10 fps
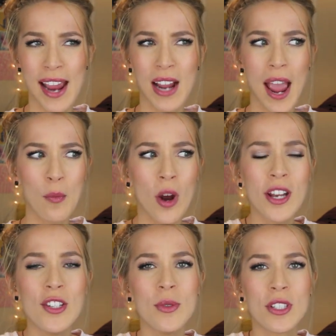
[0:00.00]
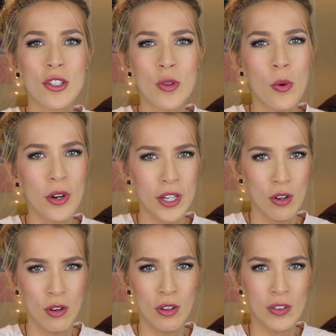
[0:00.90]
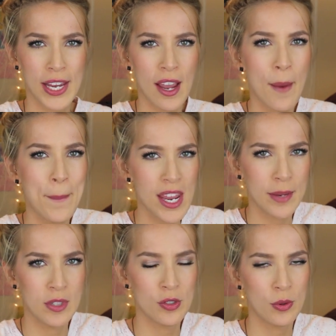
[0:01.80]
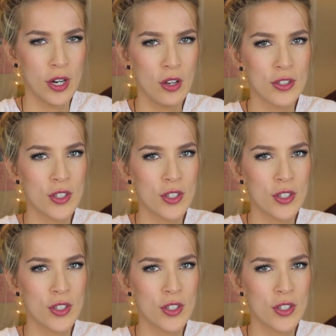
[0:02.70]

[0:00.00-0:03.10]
I want to do a tutorial, like a makeup tutorial.